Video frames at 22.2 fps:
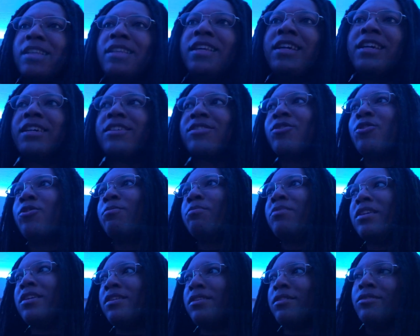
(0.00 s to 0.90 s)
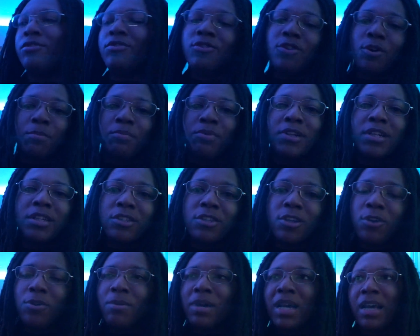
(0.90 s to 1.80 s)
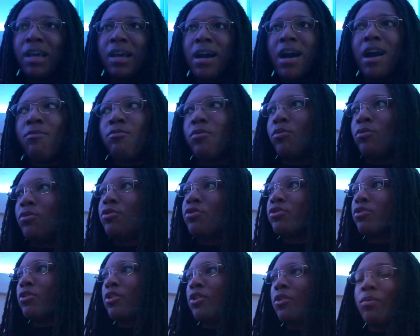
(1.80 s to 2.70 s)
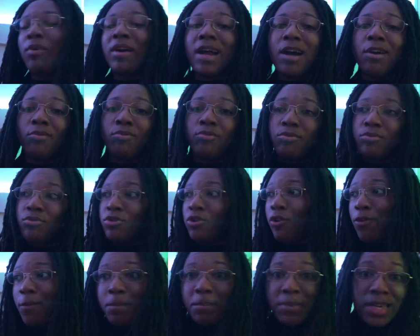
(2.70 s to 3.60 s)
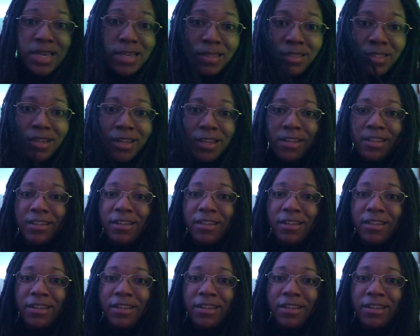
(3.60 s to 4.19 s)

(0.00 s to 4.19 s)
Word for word: I think it's going to be, you know, pretty dope. I wrote the song without no beat,